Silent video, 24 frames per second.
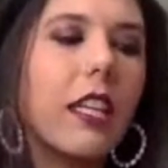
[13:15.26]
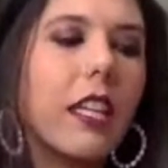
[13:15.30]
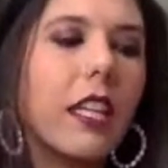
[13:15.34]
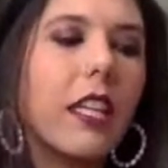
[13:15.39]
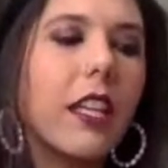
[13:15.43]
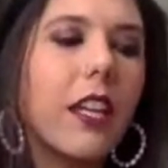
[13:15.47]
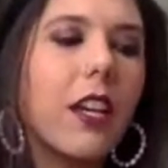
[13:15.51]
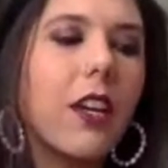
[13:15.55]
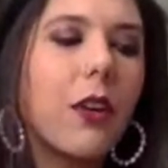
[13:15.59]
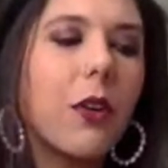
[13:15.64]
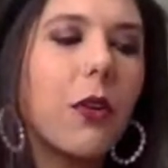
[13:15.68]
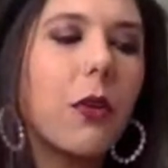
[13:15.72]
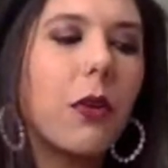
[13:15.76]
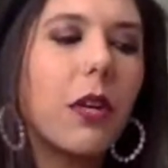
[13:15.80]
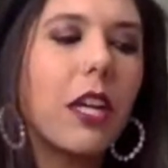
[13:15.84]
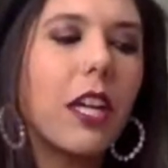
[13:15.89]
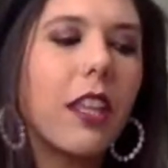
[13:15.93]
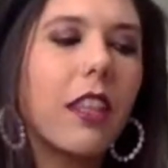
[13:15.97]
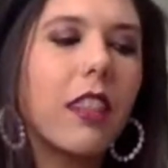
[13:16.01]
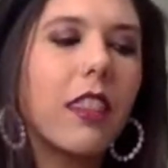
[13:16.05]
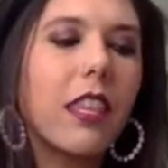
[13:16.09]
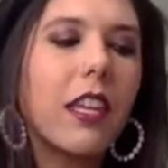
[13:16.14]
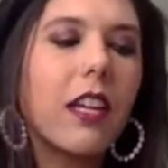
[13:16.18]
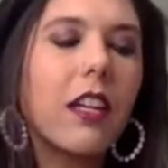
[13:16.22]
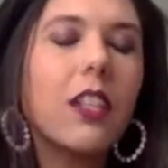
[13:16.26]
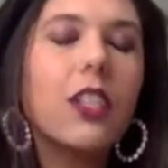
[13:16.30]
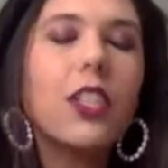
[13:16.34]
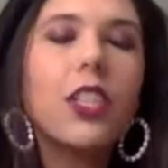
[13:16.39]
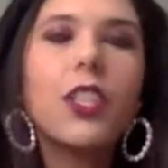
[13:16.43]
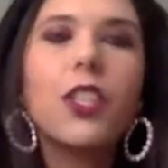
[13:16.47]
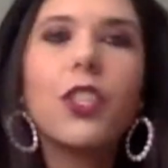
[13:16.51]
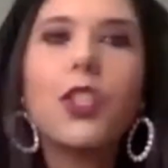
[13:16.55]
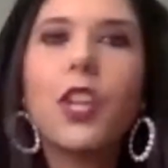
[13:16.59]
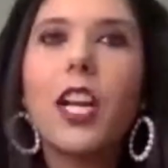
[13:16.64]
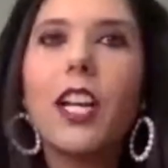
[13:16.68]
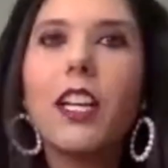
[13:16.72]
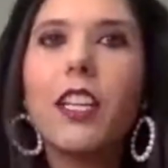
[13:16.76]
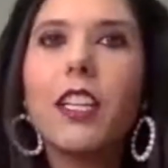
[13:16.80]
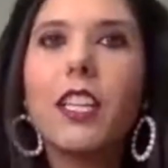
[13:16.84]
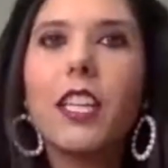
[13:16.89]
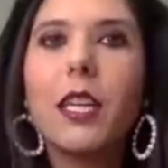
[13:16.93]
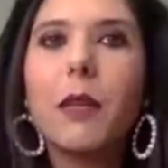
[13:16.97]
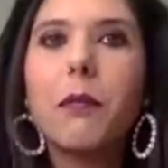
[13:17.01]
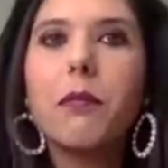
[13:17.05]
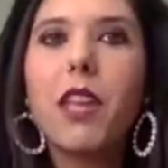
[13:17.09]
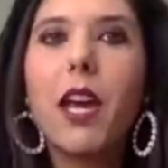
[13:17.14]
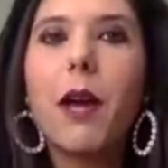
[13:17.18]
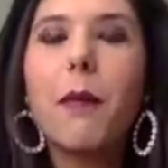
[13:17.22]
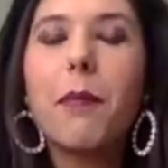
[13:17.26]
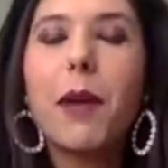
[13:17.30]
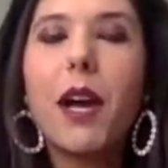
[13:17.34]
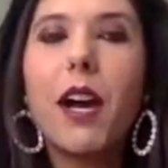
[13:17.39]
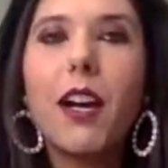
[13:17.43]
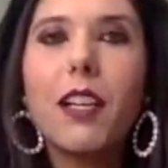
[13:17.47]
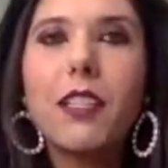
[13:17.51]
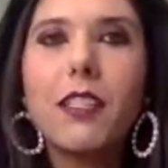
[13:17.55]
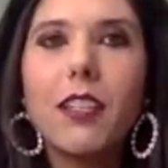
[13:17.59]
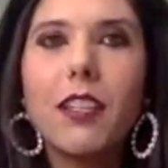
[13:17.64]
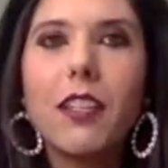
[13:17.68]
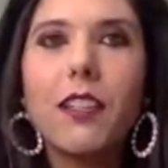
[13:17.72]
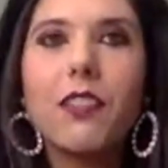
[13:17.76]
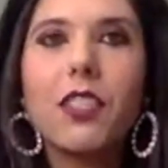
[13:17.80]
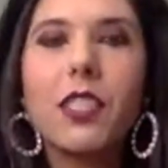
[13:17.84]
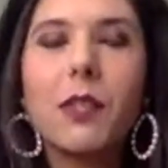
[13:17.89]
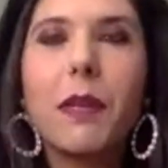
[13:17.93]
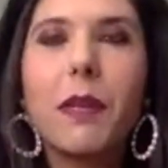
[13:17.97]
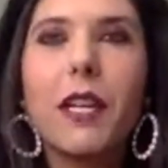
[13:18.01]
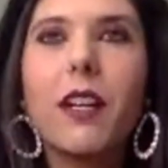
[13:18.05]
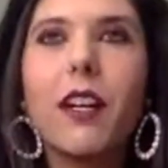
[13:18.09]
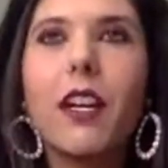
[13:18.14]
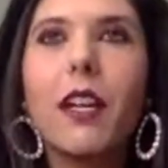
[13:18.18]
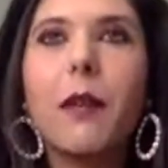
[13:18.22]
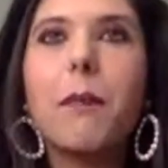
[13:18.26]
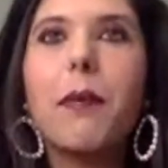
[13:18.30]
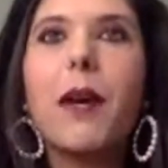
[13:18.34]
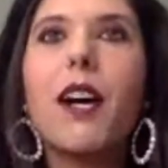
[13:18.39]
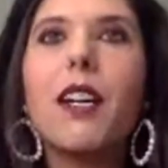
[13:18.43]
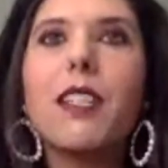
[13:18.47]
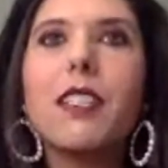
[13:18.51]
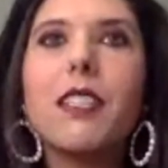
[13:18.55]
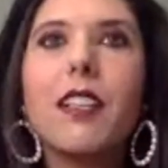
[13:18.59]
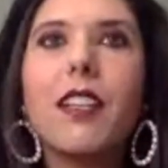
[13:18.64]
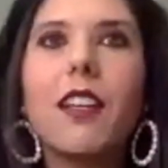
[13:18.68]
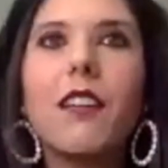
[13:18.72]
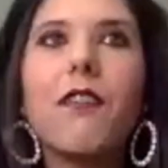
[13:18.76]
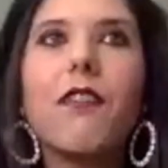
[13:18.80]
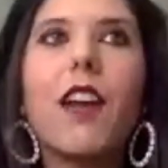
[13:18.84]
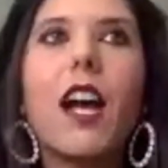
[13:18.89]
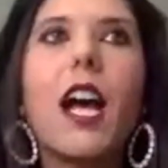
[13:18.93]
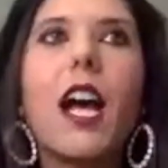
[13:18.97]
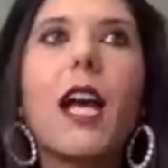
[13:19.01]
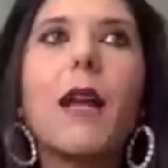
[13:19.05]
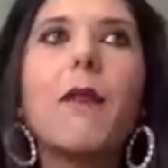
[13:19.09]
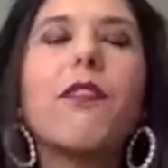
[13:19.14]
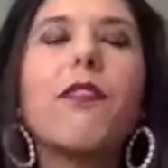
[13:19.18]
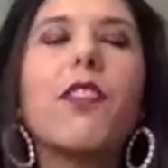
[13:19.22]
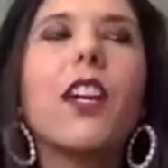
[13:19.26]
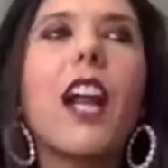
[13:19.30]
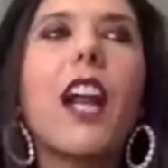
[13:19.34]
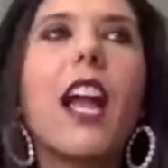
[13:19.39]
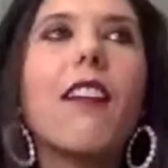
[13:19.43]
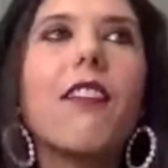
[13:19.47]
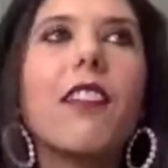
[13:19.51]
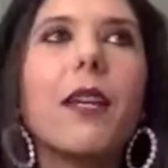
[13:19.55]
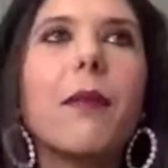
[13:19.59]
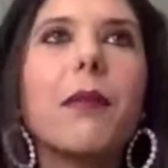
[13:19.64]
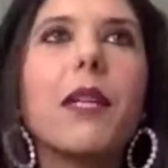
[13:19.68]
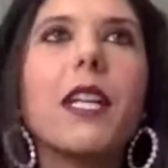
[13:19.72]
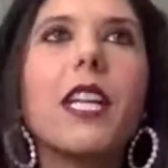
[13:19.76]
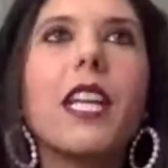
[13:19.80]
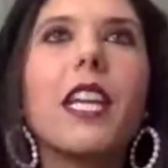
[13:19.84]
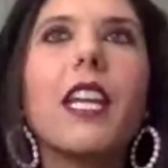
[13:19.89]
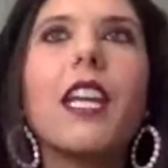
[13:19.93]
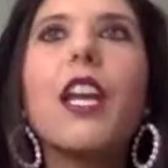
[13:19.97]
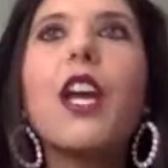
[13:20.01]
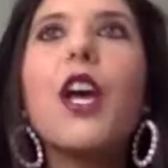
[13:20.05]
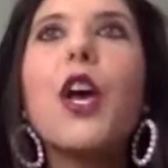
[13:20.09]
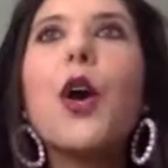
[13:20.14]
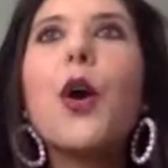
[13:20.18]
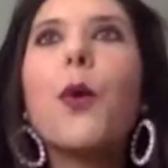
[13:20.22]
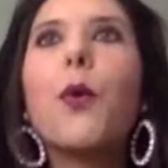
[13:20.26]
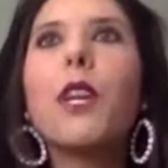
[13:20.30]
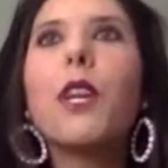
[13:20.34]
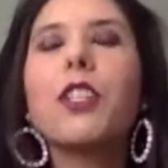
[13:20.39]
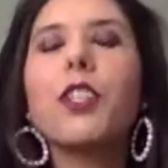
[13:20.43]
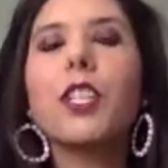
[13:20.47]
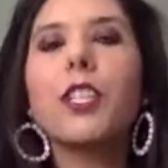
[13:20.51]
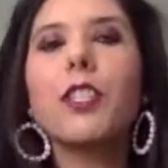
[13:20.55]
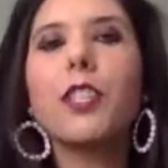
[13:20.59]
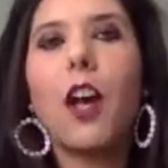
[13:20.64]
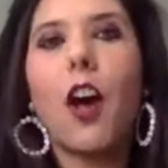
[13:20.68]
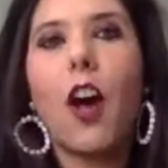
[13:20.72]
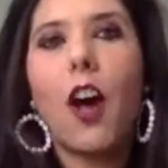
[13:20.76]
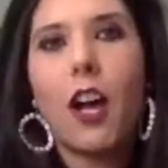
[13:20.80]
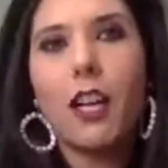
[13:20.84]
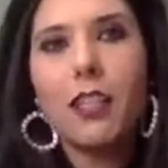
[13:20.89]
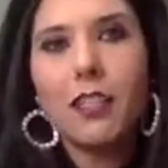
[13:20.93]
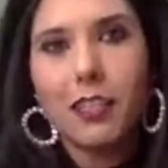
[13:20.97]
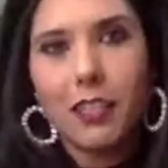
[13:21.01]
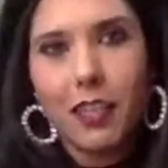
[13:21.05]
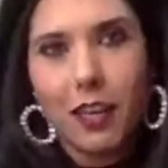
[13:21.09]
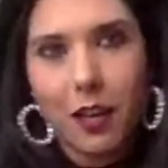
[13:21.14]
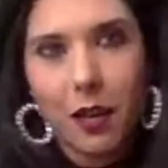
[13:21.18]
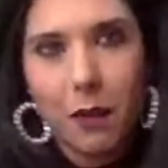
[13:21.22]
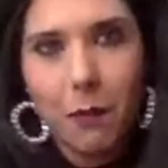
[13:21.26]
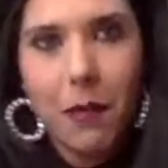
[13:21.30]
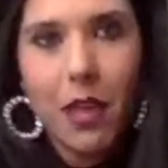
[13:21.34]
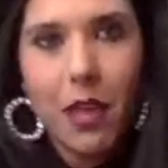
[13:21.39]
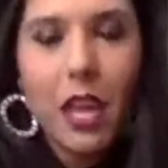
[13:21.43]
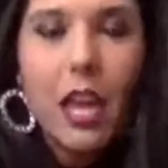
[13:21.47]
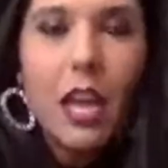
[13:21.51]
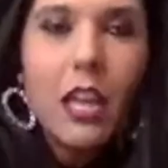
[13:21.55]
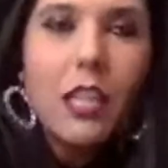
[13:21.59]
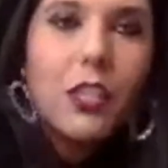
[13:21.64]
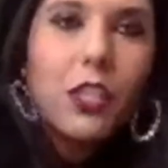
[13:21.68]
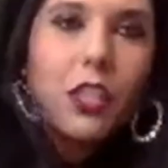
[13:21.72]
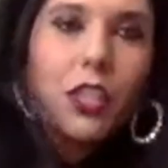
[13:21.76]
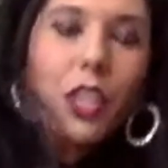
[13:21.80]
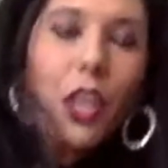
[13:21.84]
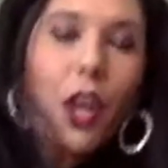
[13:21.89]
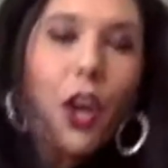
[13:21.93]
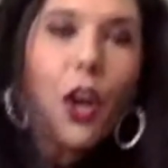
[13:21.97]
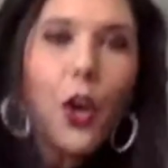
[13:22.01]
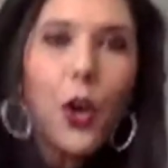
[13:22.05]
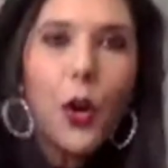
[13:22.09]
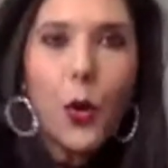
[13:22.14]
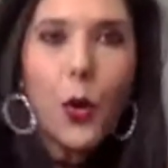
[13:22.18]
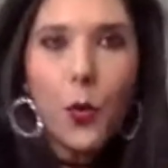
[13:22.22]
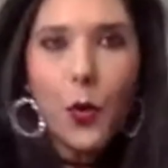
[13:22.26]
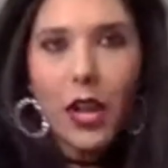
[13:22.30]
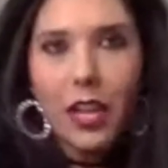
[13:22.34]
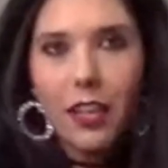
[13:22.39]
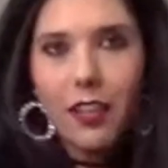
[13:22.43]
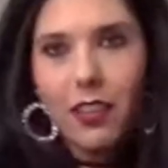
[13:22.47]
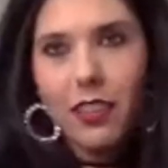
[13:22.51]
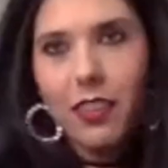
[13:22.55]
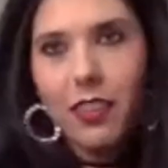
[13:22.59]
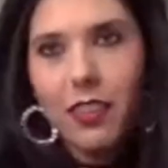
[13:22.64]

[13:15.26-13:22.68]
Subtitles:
you know, they're just trying to keep that positive spirit and positive vibe for everybody, which is awesome. So